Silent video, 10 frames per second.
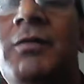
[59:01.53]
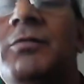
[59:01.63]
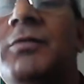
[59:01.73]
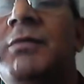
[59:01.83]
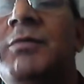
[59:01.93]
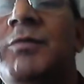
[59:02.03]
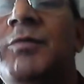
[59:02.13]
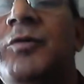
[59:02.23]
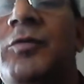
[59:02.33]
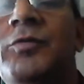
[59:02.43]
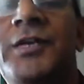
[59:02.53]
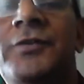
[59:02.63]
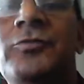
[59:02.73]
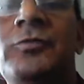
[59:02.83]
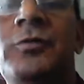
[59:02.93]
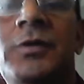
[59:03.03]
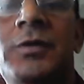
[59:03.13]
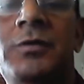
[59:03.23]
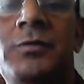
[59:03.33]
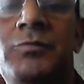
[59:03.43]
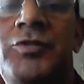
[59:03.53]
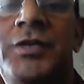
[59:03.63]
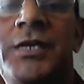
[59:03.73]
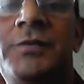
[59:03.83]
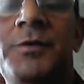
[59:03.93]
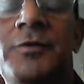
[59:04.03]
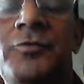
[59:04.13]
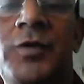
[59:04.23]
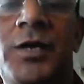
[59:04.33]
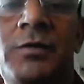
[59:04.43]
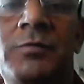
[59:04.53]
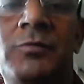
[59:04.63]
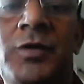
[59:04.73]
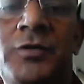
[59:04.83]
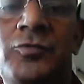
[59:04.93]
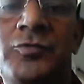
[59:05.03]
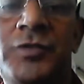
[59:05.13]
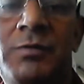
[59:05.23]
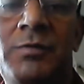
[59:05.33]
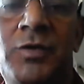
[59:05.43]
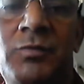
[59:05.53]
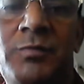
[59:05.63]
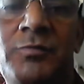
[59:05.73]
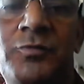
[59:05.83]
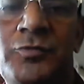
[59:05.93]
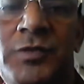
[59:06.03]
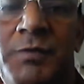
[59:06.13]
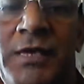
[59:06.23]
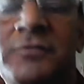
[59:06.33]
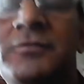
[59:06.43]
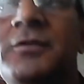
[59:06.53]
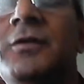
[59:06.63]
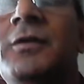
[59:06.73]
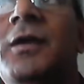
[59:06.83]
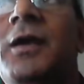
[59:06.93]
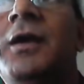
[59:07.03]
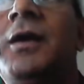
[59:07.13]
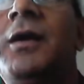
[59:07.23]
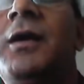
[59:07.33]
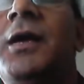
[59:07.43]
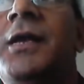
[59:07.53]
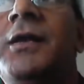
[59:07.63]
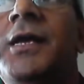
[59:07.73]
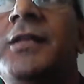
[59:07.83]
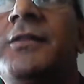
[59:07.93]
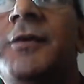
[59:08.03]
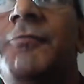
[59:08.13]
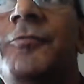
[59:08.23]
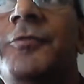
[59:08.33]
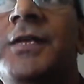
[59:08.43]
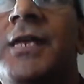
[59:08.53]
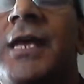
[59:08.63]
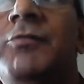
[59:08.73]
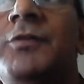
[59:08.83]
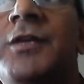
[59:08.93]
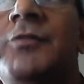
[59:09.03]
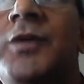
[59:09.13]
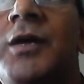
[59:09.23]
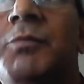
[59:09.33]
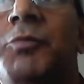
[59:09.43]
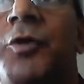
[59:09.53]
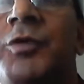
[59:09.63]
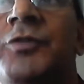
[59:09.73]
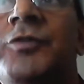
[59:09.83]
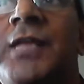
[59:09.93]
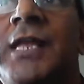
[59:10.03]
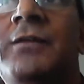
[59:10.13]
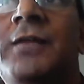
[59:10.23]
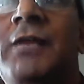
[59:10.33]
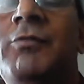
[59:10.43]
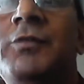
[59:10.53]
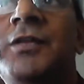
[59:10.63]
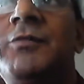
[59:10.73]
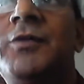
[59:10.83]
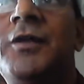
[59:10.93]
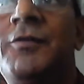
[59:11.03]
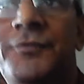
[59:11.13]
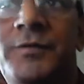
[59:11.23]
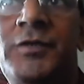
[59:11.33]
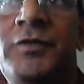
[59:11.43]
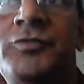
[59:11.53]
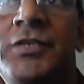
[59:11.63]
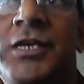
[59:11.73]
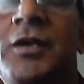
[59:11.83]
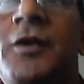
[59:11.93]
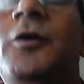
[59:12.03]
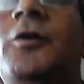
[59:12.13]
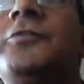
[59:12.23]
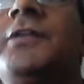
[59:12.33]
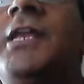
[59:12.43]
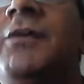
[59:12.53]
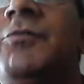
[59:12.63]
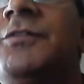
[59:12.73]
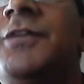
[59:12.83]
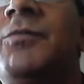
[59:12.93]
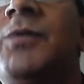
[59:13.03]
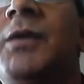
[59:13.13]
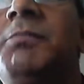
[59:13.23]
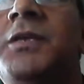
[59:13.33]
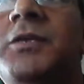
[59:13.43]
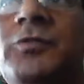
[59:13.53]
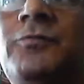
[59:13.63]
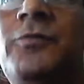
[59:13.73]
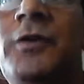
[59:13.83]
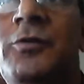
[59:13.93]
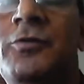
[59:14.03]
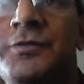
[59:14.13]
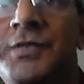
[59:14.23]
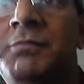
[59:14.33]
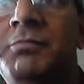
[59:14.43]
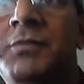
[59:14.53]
wherever we go, we need to communicate because we are social, human social beings. And therefore, the language that we are born with, or the language that we are comfortable using, or the language that we have been using for a long time,